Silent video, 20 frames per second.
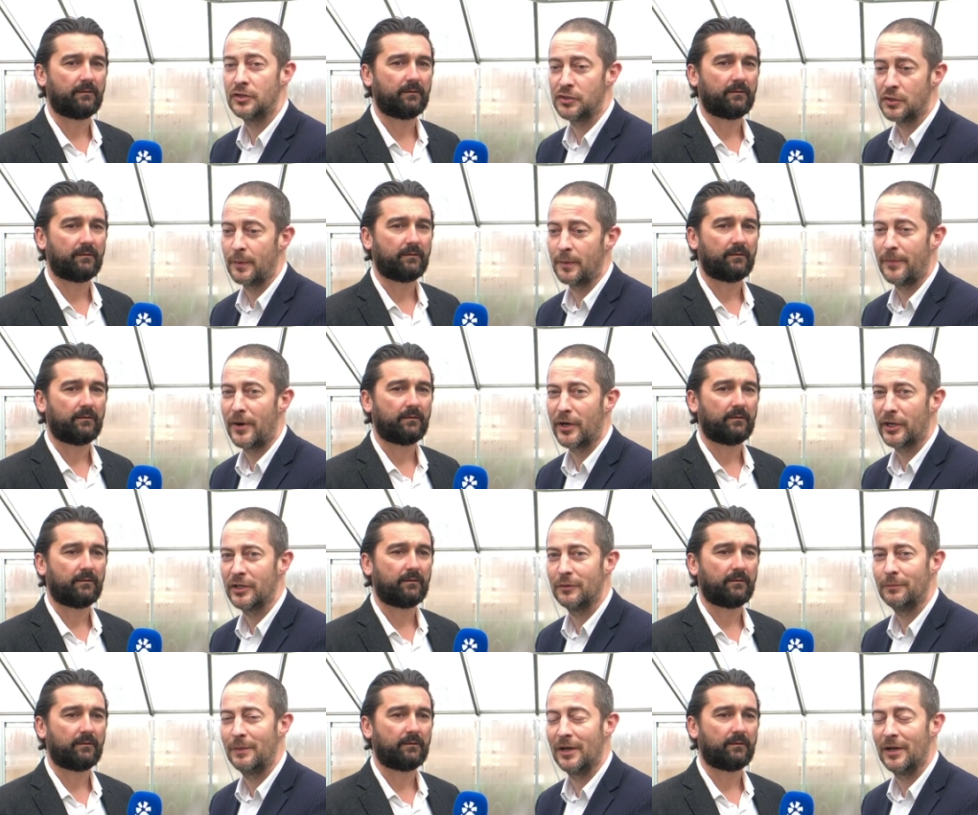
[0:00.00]

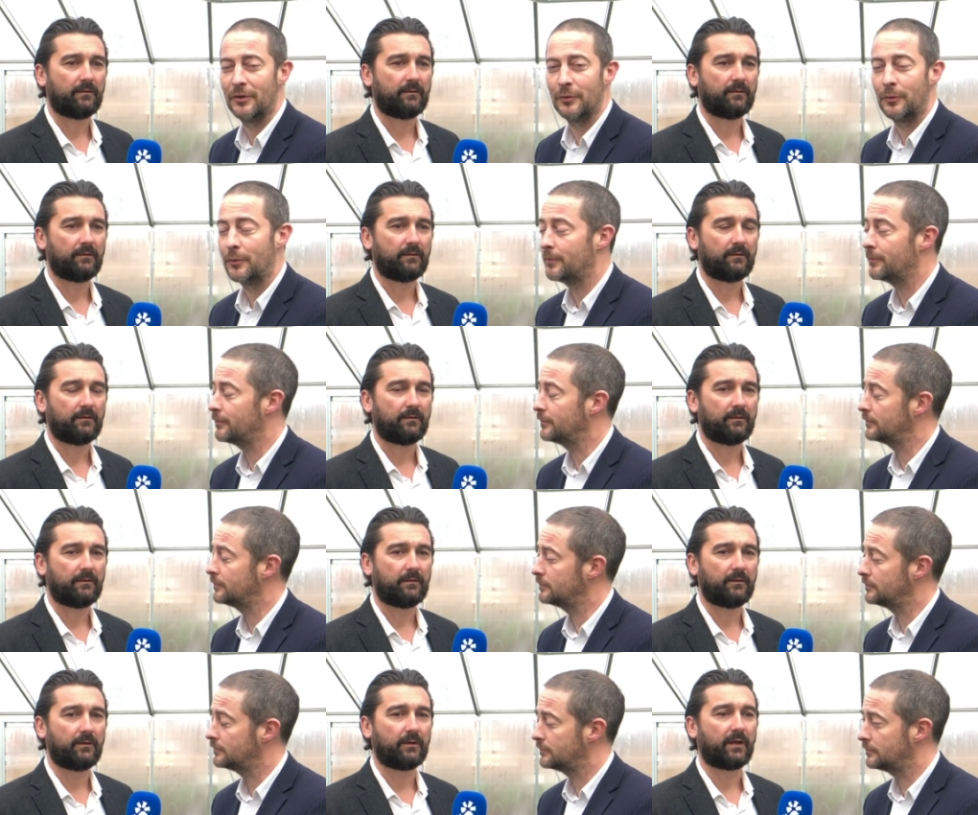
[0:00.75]
Speaker 1: supermarket below.
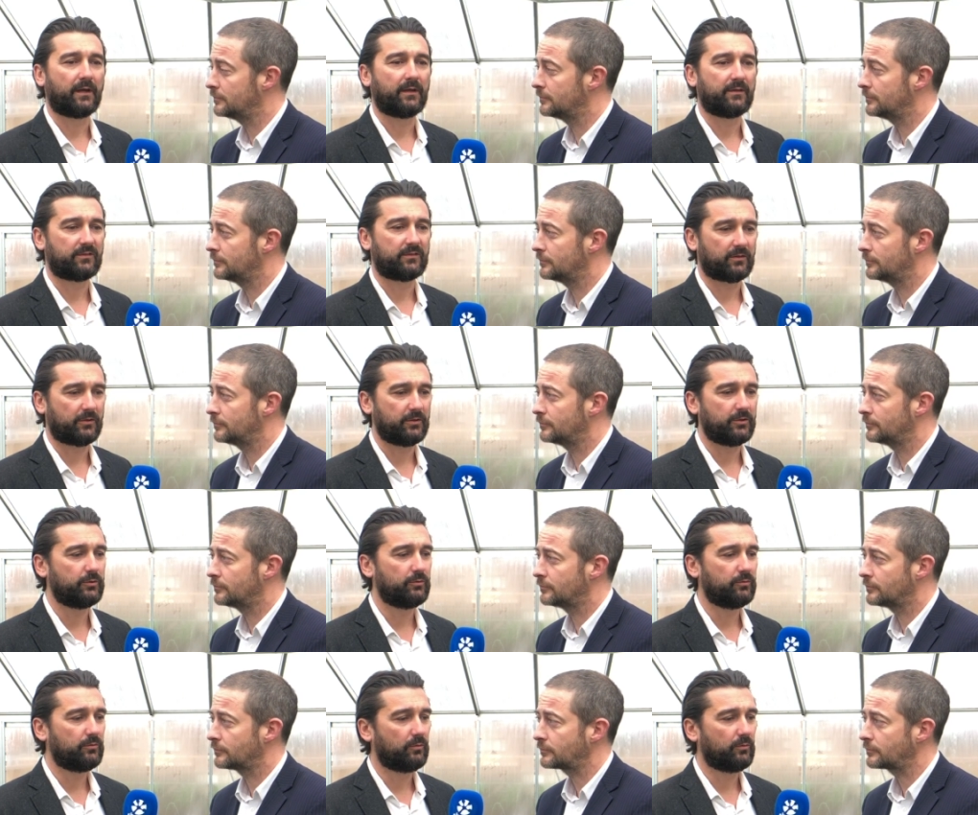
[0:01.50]
Okay, so
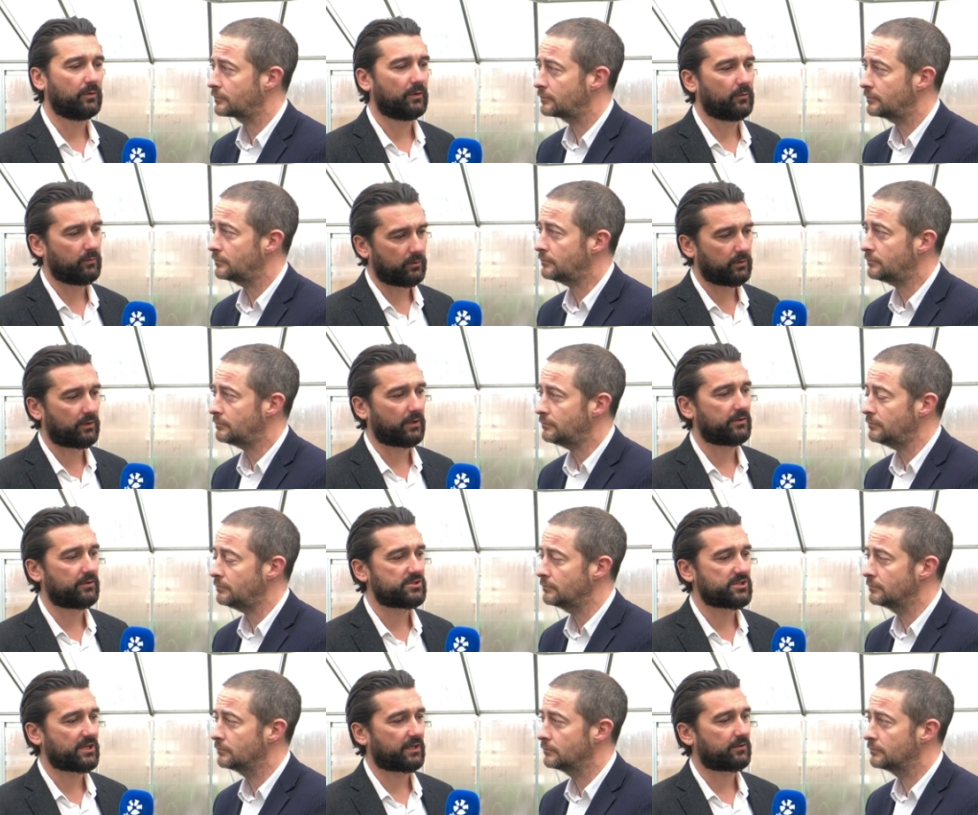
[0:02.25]
you we'll
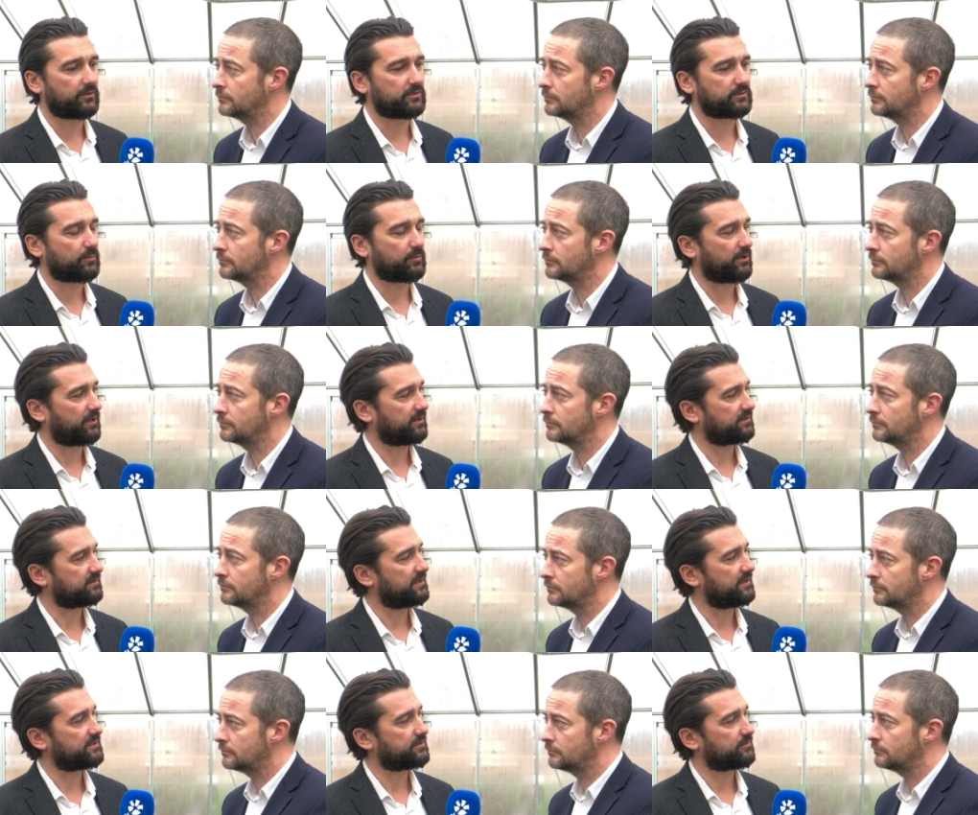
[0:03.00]
go and check those
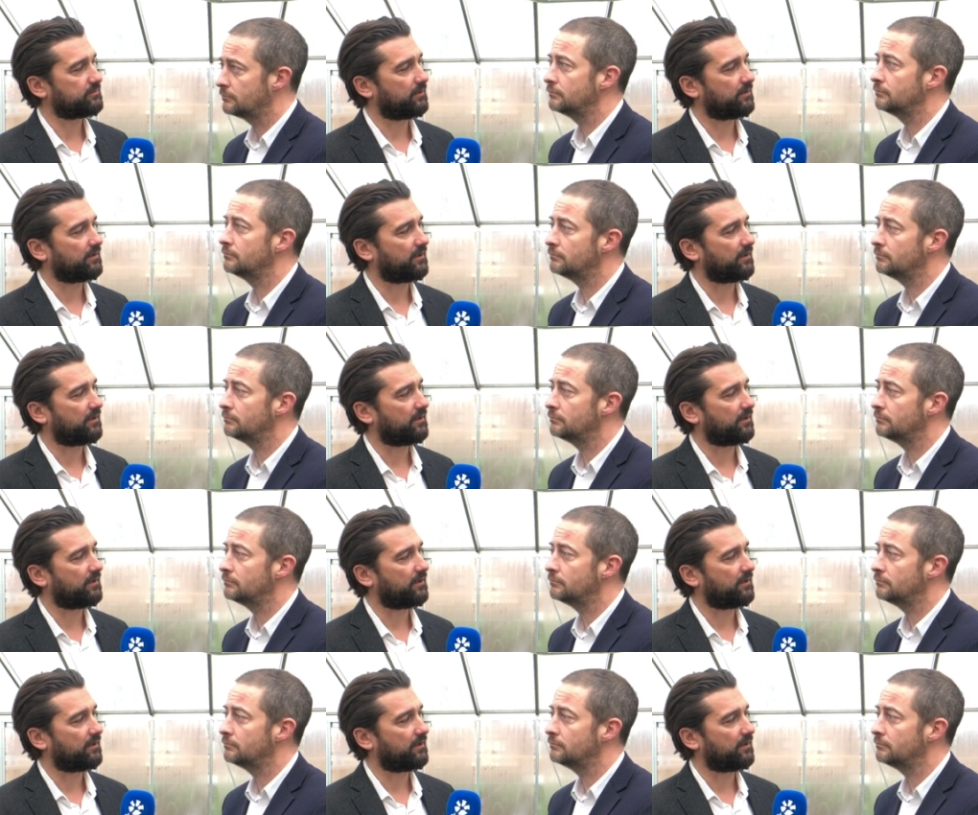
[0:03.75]
products later on